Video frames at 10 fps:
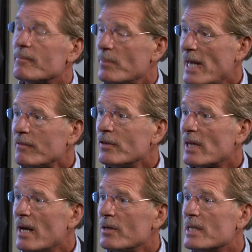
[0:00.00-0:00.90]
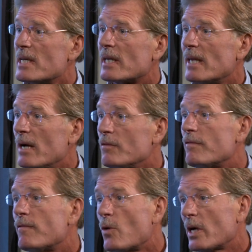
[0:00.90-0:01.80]
Plan for Cloud is a cloud
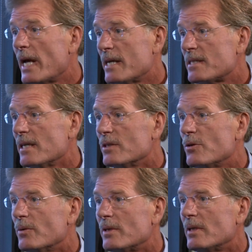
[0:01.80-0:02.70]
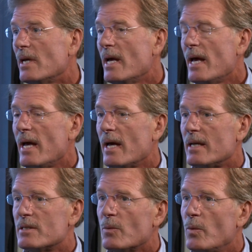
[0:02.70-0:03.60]
forecasting tool.
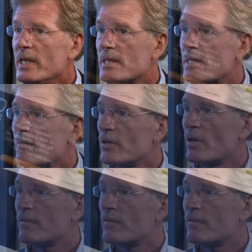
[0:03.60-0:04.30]
And we discovered